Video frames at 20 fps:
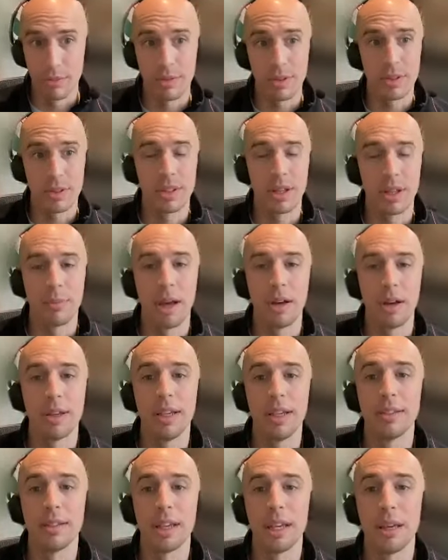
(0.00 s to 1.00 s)
somehow
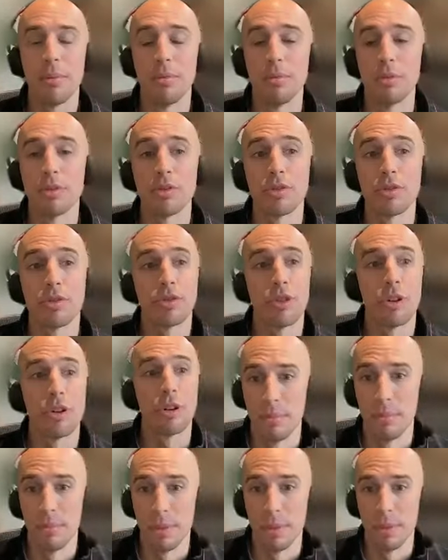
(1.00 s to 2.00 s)
he's able to
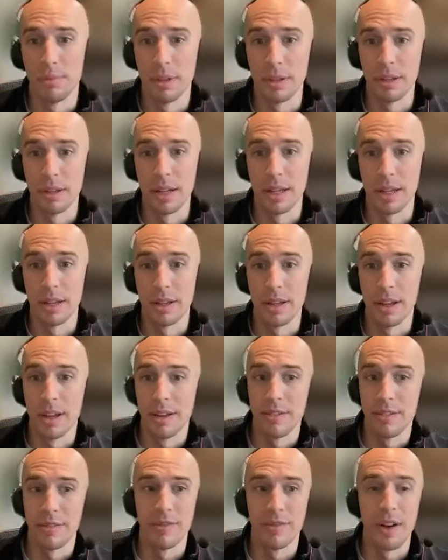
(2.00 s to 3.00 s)
start manipulating
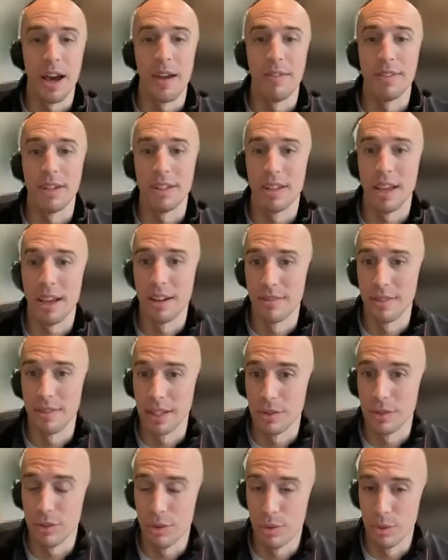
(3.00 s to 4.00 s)
5 to 10 of
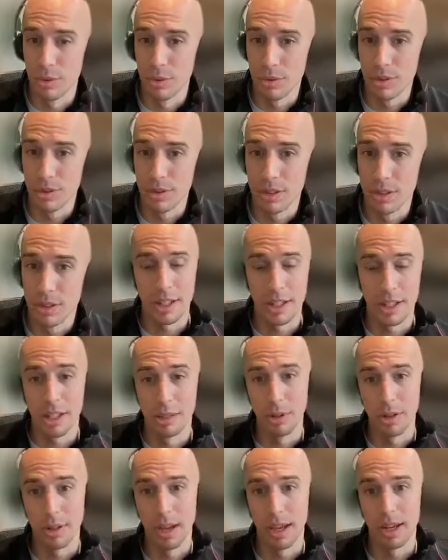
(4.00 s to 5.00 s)
these tools to
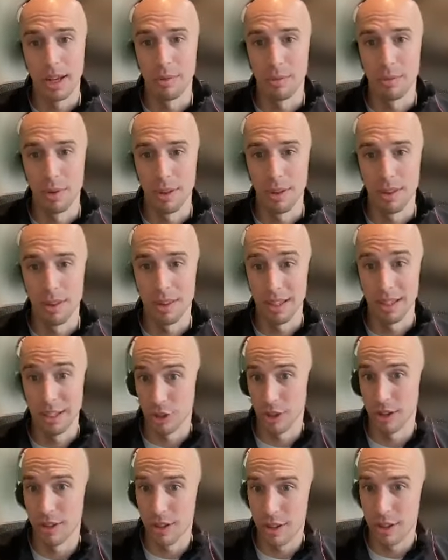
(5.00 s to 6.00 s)
communicating with each
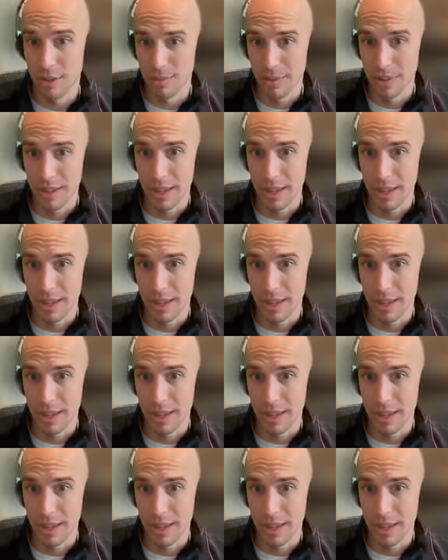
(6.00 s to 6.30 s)
other